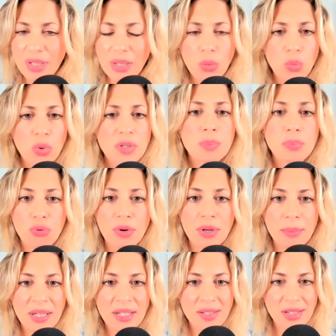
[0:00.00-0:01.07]
was
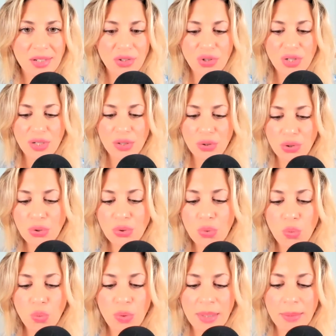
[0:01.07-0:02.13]
prohibited to
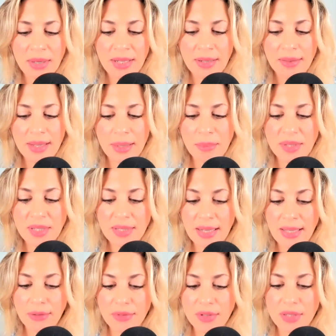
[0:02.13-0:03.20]
women
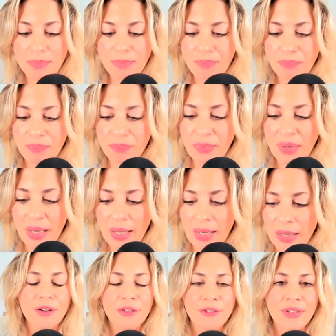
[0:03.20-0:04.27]
themselves.
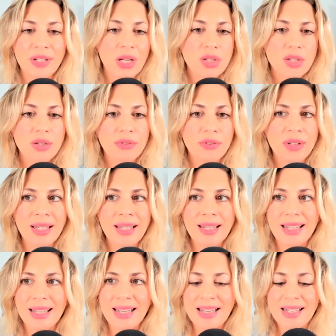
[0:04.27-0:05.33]
Philosophy
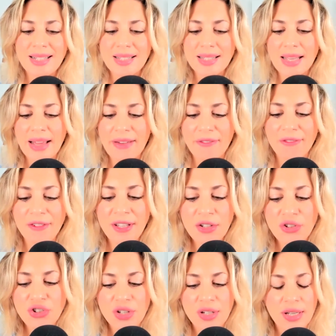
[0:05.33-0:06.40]
is a
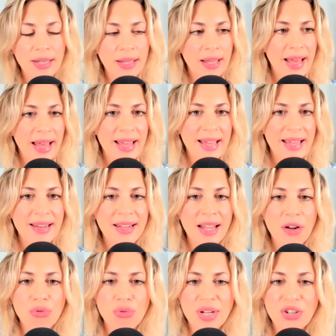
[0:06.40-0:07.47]
vision, a
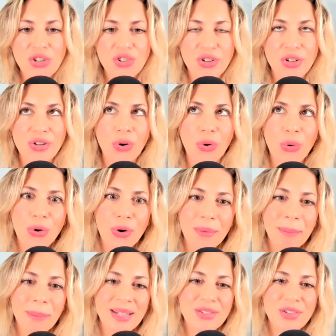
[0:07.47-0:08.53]
narration, or
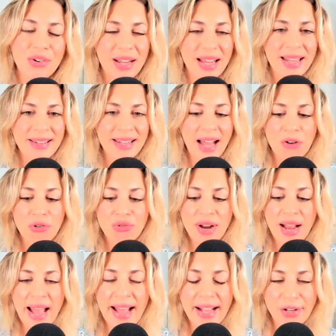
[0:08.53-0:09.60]
better, a
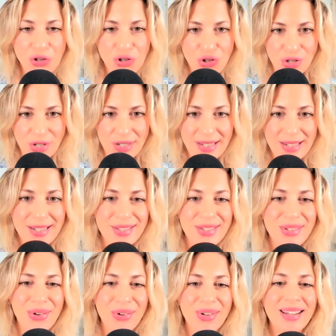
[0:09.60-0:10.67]
narration.
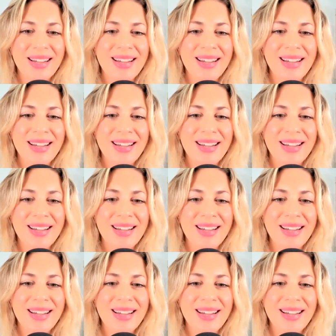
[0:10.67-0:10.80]
So